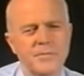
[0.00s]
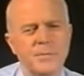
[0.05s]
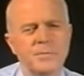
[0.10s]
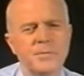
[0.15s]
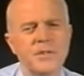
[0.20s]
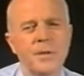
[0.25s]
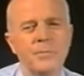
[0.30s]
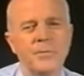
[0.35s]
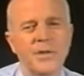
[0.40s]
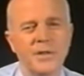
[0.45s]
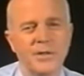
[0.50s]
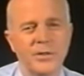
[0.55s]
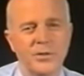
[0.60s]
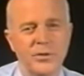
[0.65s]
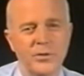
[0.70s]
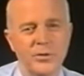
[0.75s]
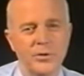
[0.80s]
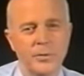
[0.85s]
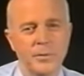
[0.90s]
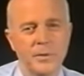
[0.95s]
him something to
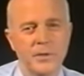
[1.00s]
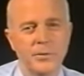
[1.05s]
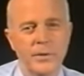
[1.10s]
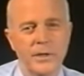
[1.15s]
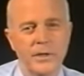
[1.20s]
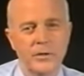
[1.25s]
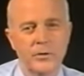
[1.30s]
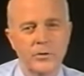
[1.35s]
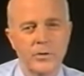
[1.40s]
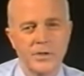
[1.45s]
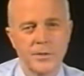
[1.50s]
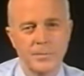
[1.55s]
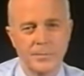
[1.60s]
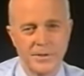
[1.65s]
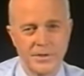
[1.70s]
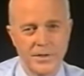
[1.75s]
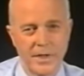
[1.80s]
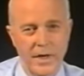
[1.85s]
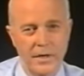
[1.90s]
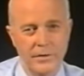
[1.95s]
do between
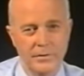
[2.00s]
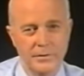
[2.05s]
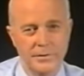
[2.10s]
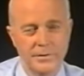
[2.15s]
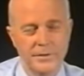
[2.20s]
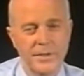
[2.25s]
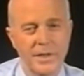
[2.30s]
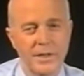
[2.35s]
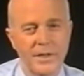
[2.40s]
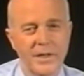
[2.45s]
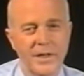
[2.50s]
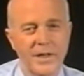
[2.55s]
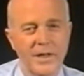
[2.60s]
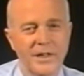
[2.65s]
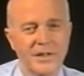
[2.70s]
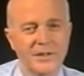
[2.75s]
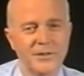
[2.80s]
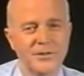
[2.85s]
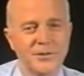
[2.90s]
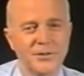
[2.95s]
Christmas carols
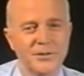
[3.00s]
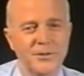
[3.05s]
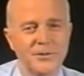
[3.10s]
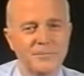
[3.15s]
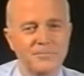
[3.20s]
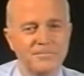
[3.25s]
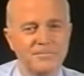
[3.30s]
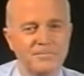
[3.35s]
telecasts.